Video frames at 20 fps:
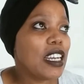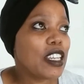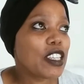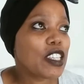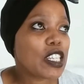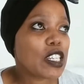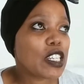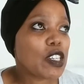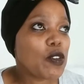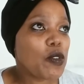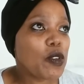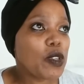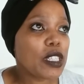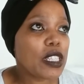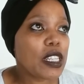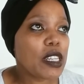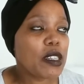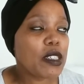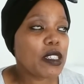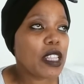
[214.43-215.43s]
There
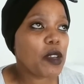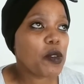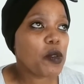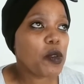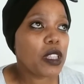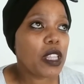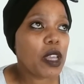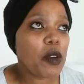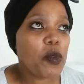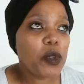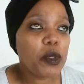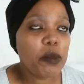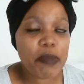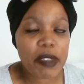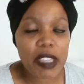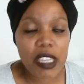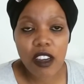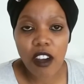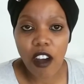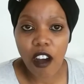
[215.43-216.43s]
will
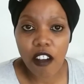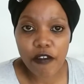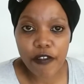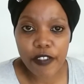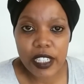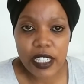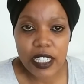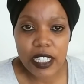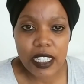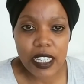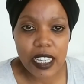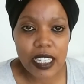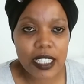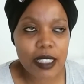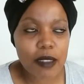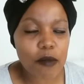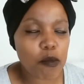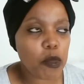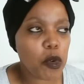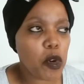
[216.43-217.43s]
be conflict at
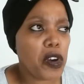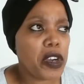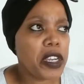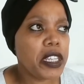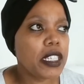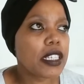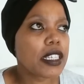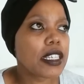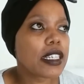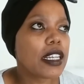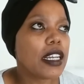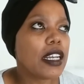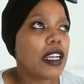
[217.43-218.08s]
some point.